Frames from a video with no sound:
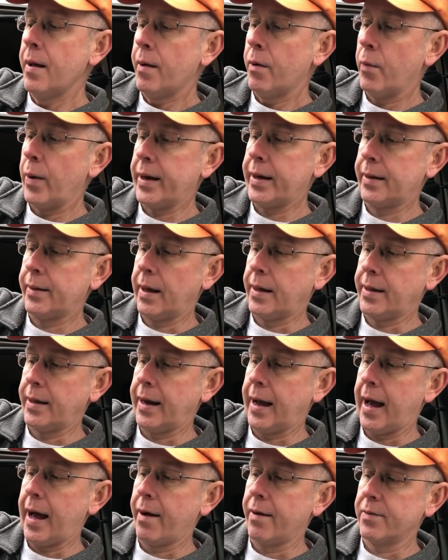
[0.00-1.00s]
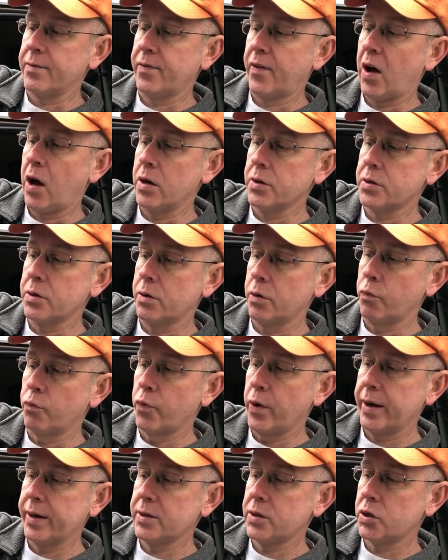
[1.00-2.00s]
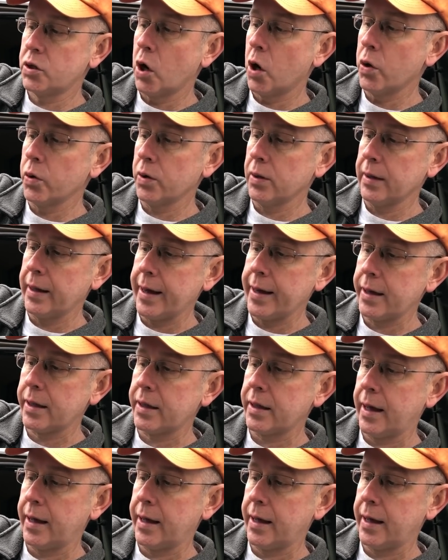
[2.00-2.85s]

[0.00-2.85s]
weight, and then I have also the rig's total length